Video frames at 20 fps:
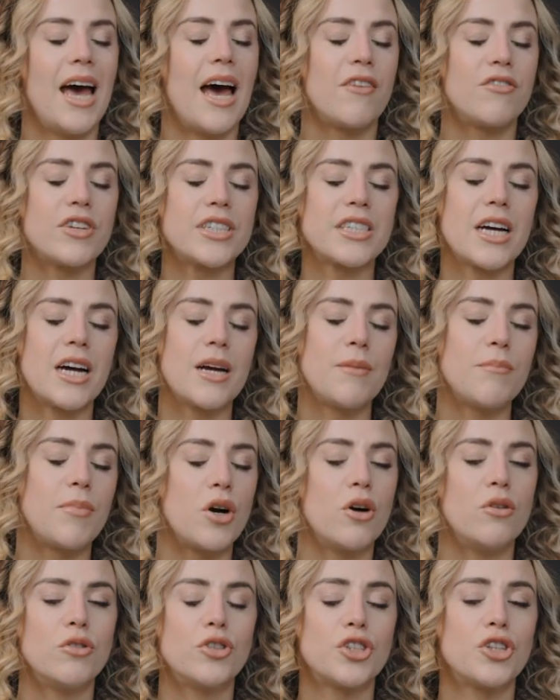Every time
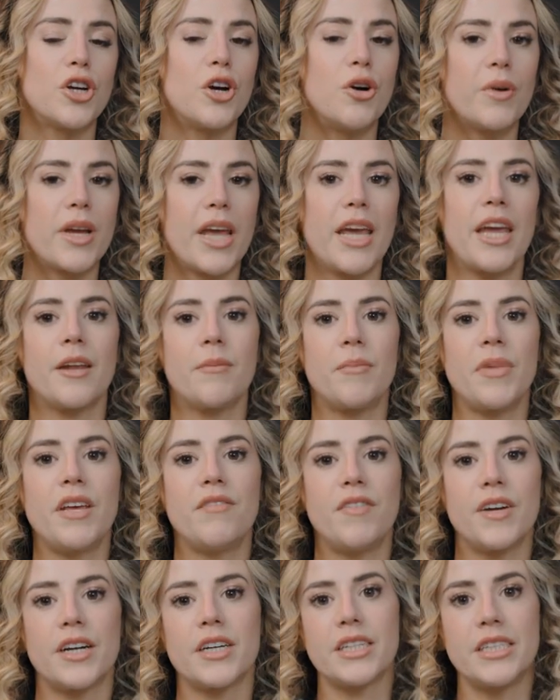post-show can be
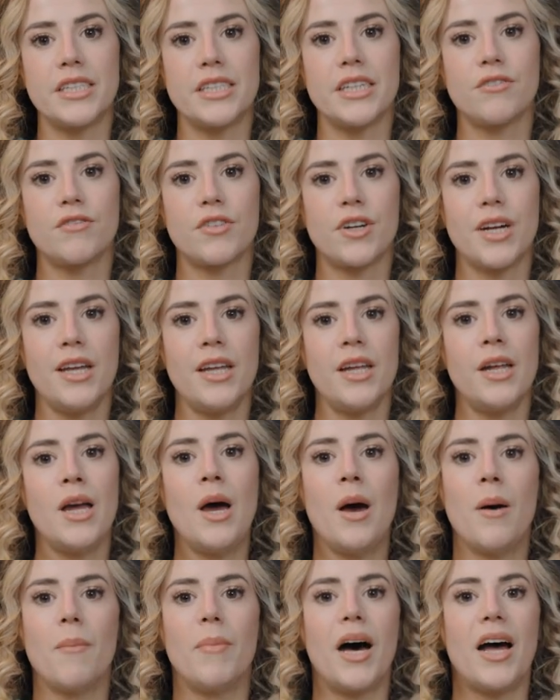very different,
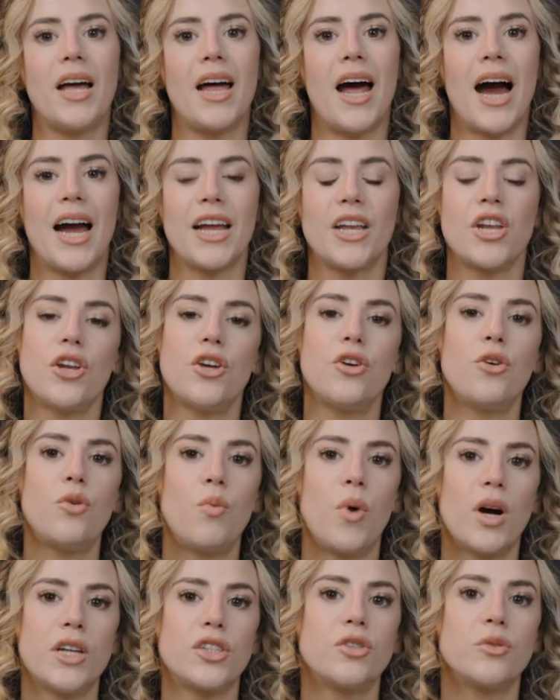but I knew
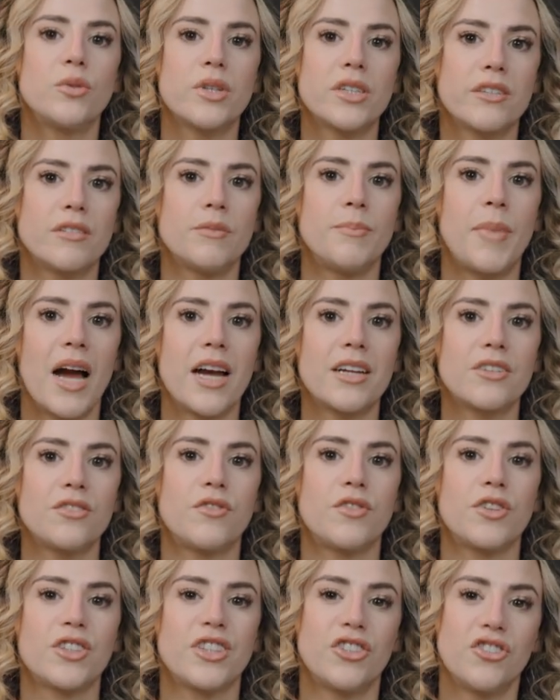what to expect
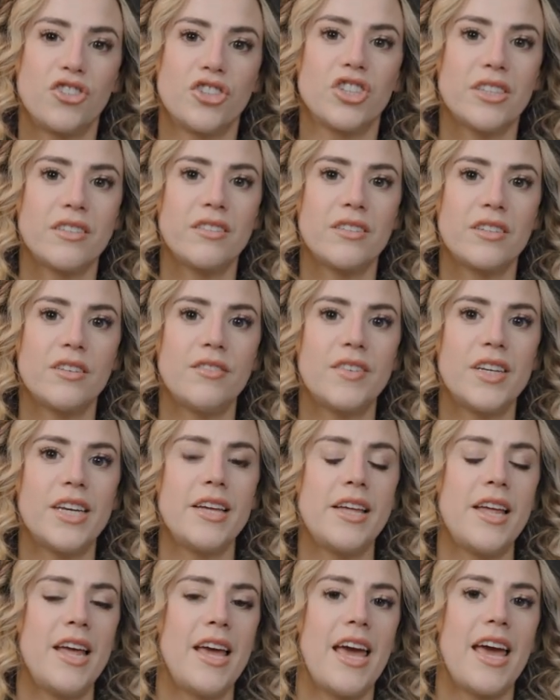for the gist of
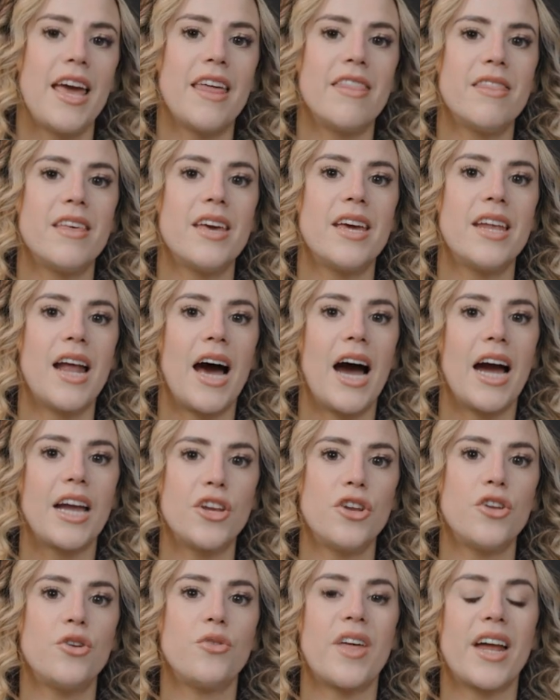it. And then I
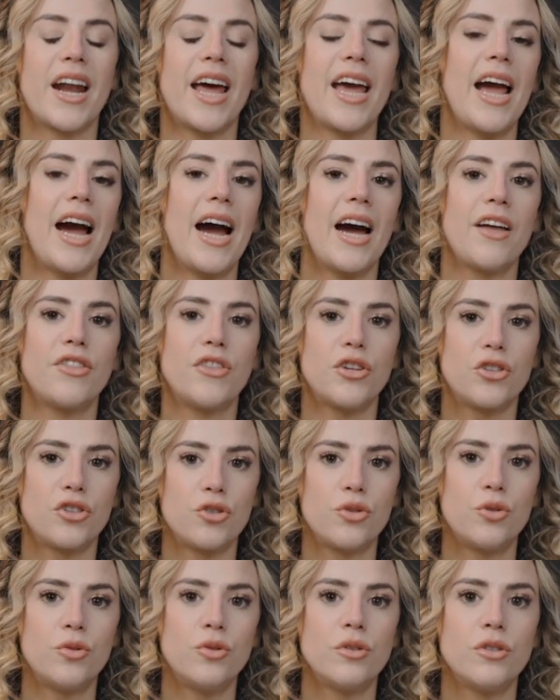knew that I had the
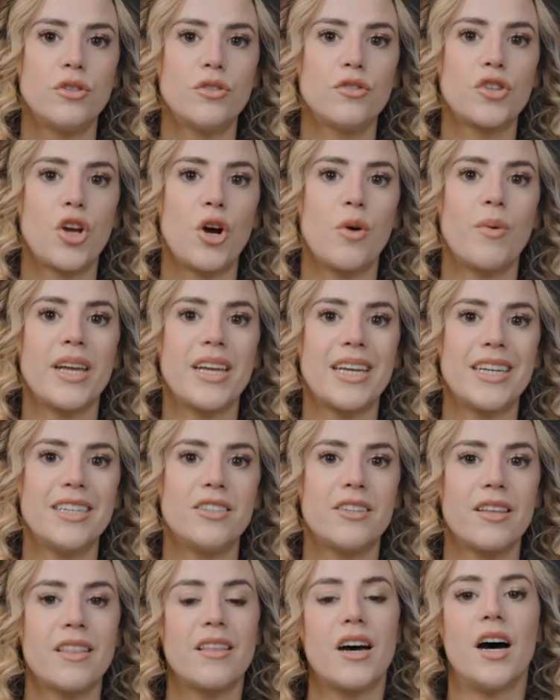tools going
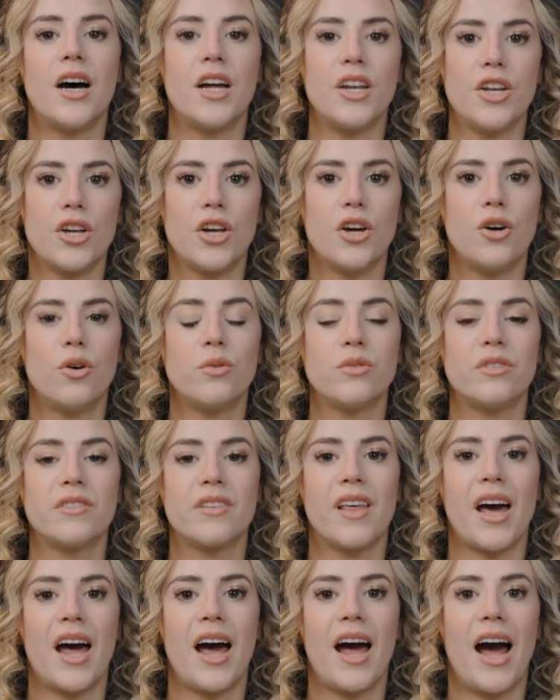into the unknowns
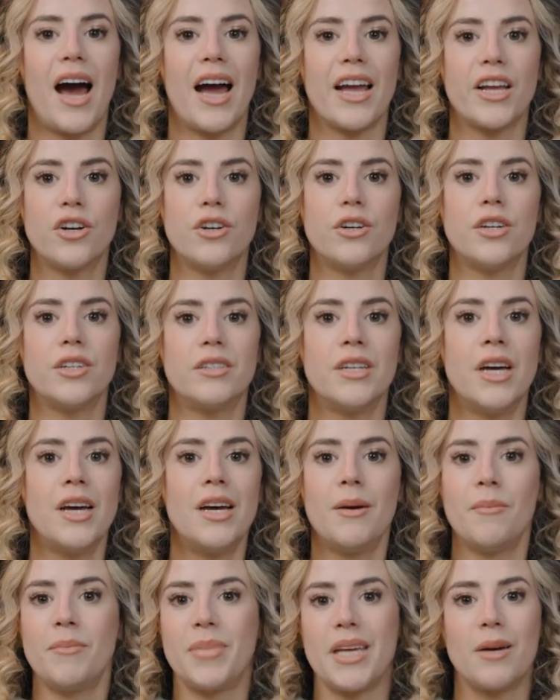that I could
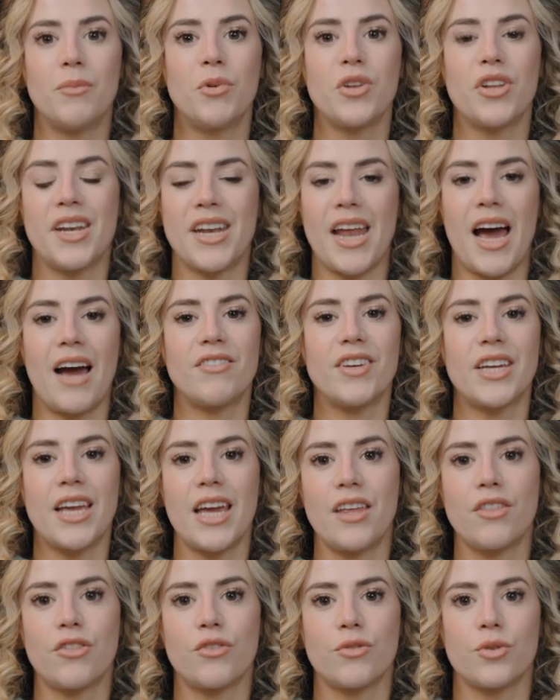be able to
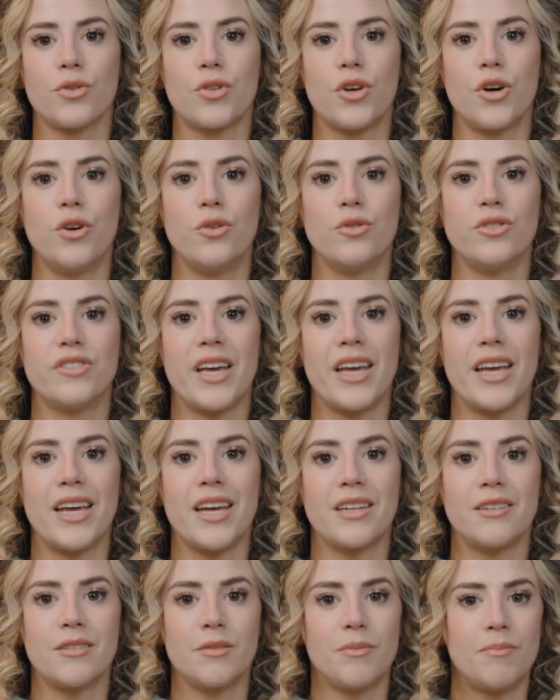navigate through those
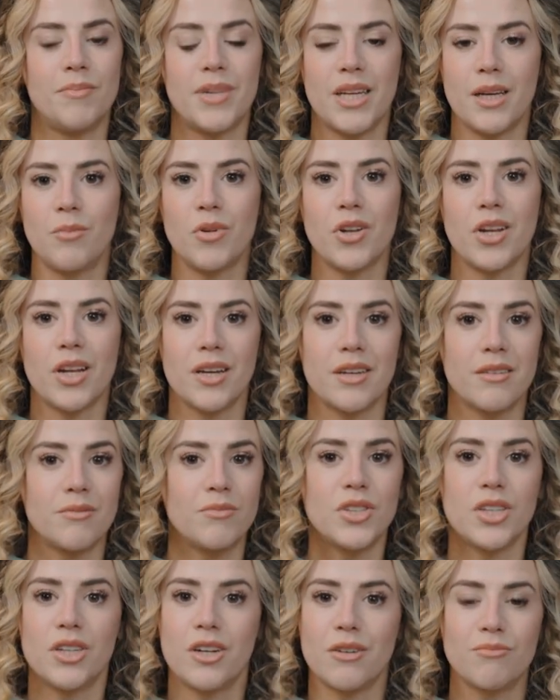and be able to,
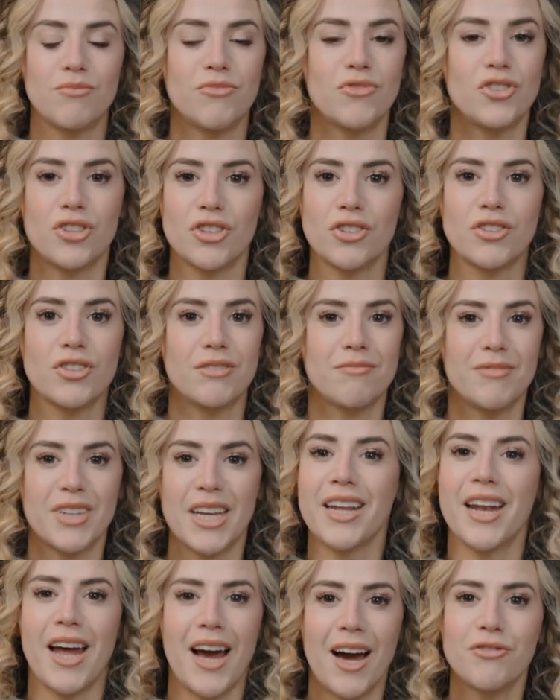you know, just
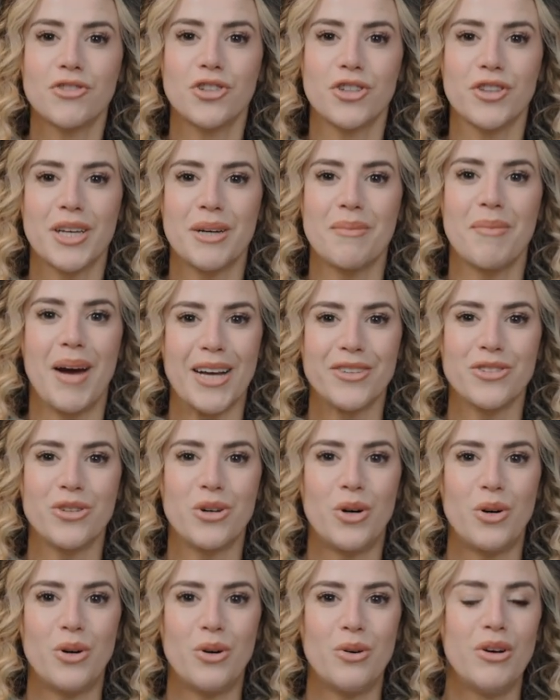get after them as a
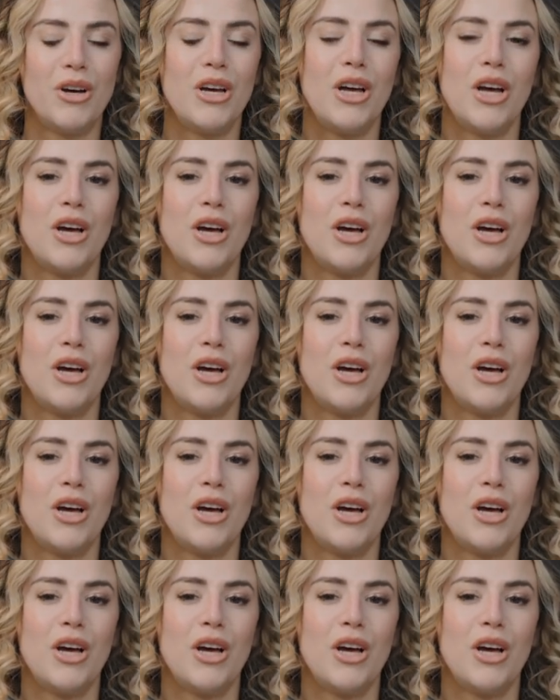whole.